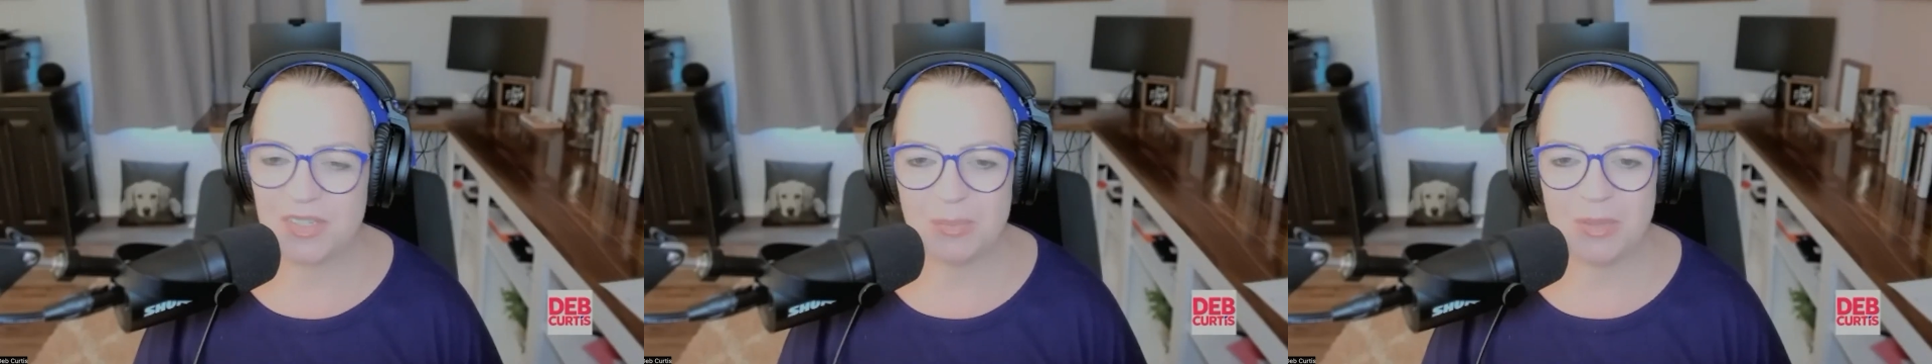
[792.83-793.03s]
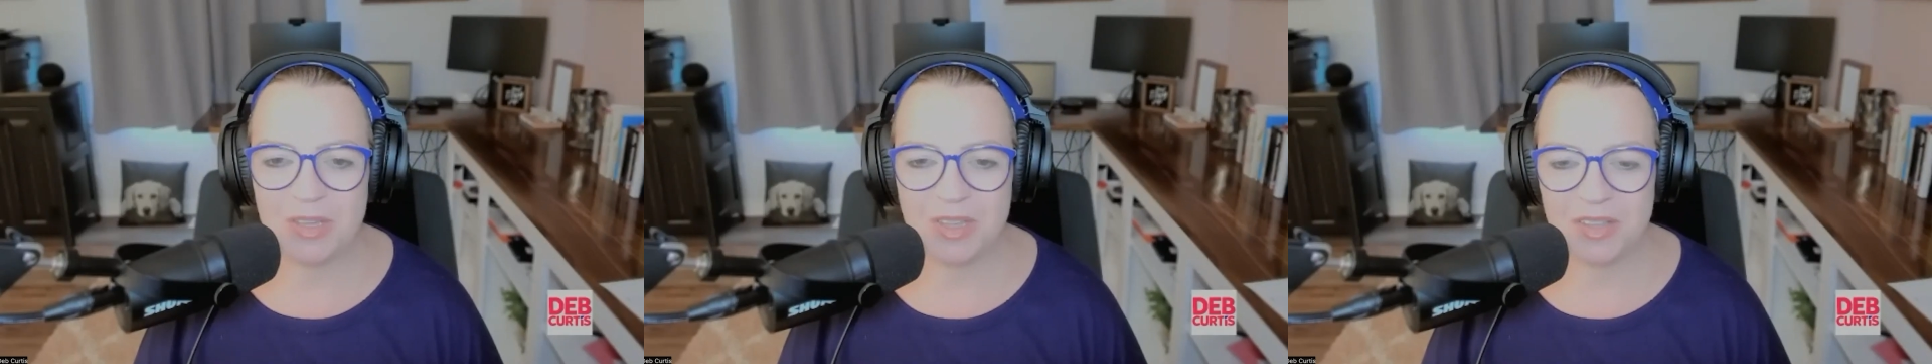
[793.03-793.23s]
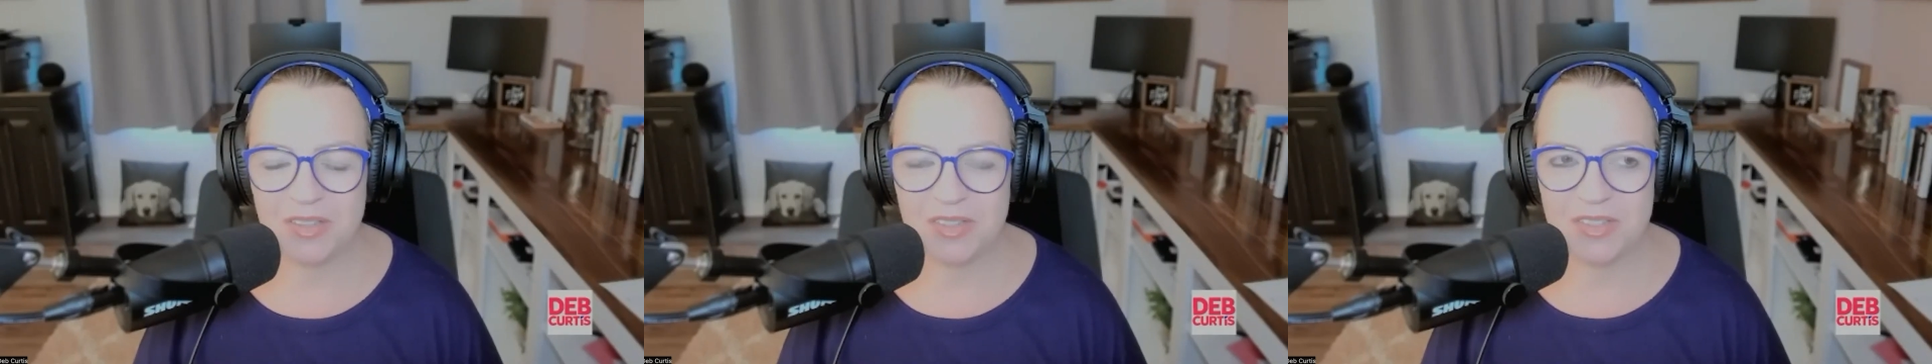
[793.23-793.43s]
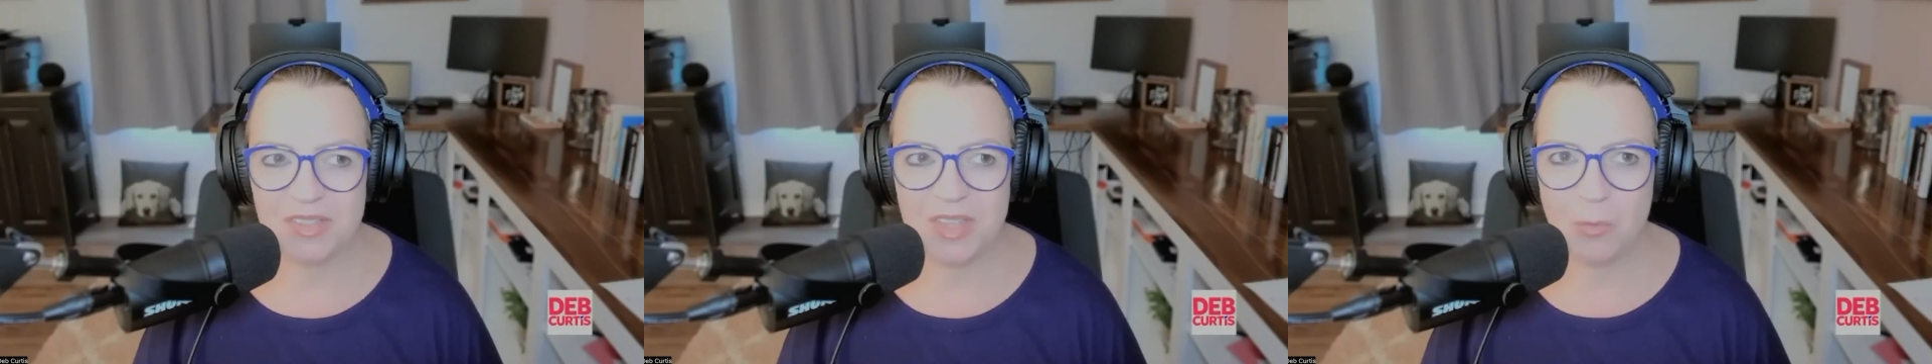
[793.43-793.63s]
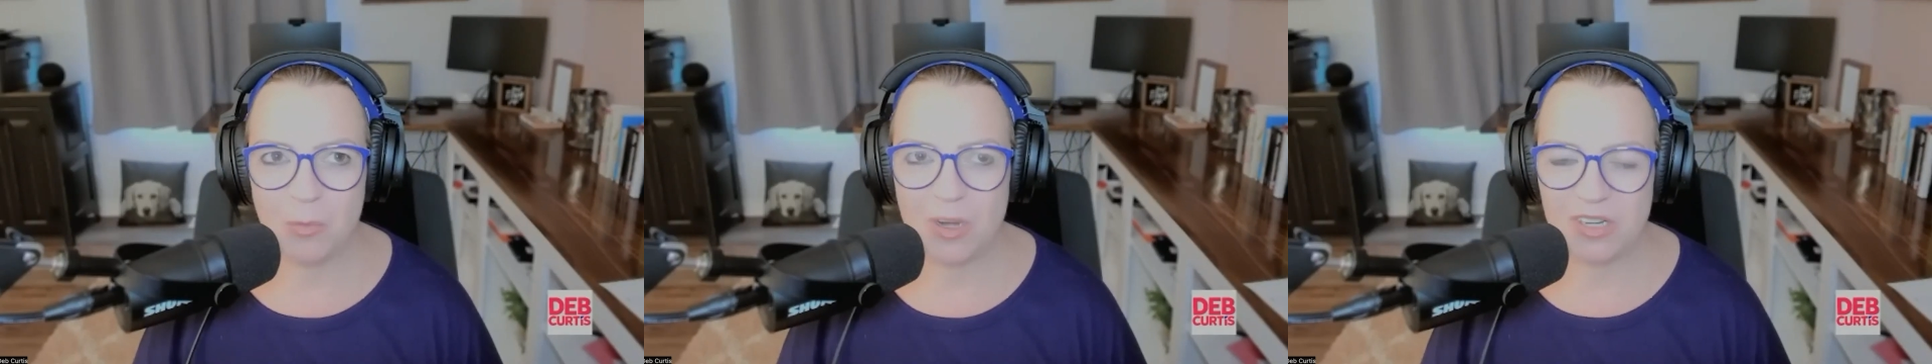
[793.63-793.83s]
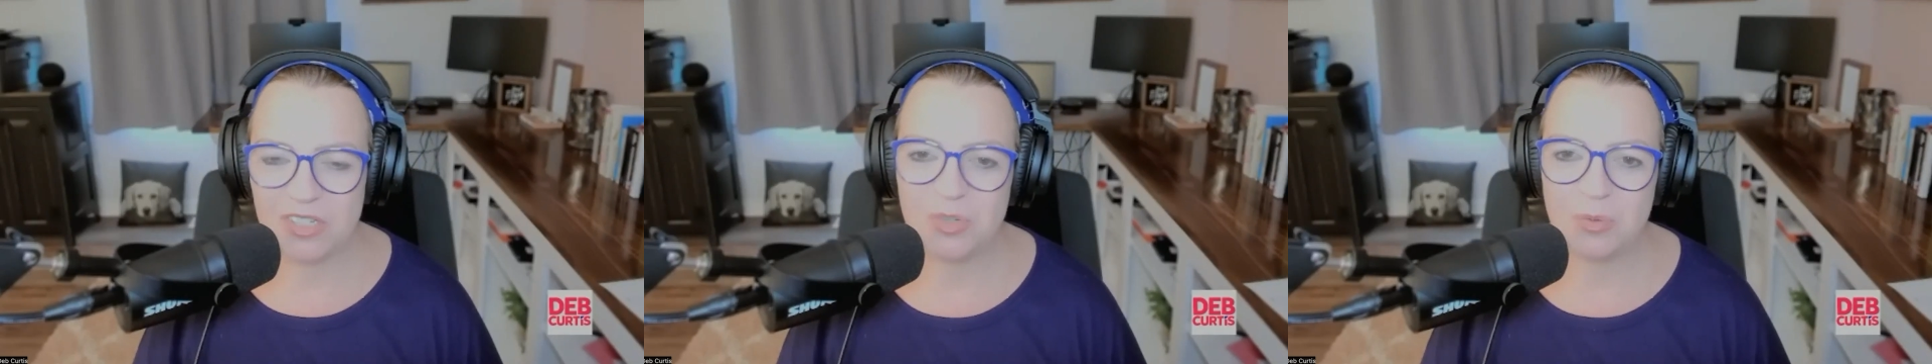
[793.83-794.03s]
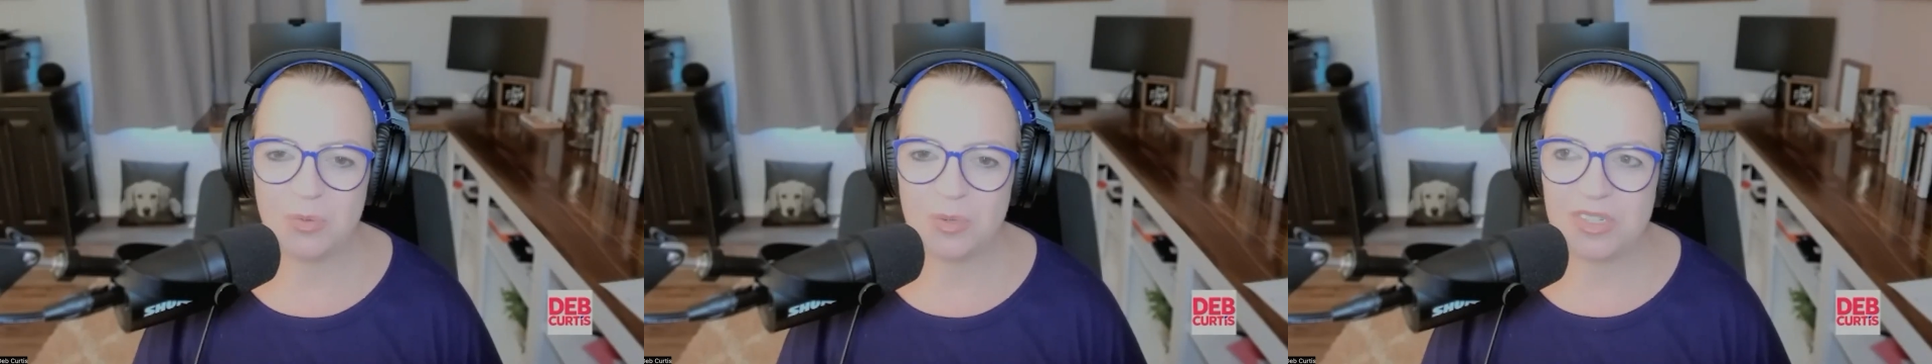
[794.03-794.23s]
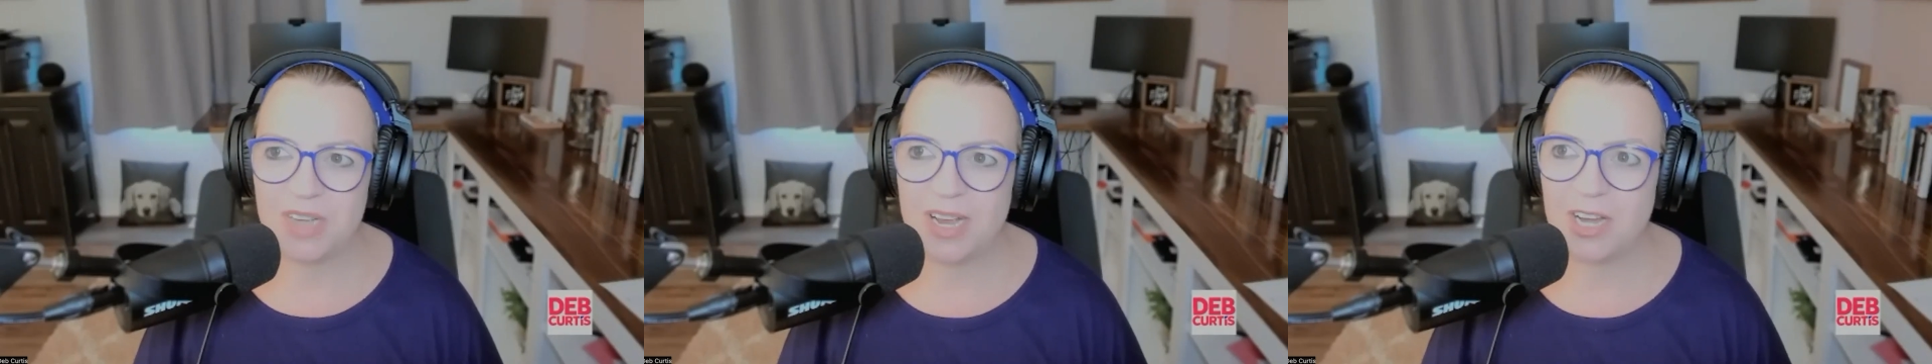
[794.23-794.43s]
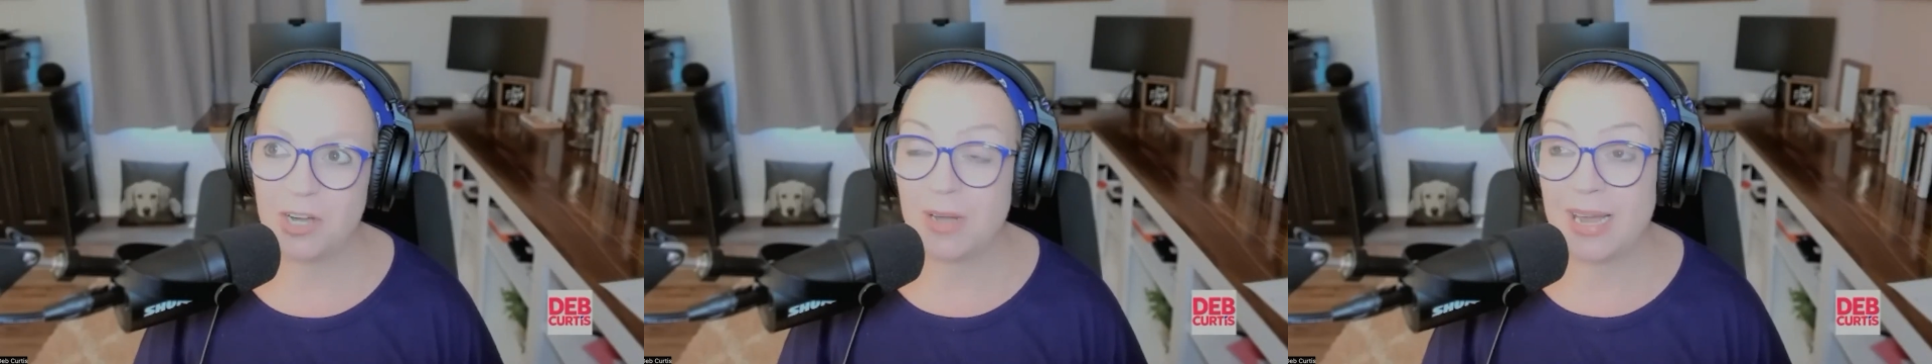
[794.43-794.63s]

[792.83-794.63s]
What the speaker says: because they want to retire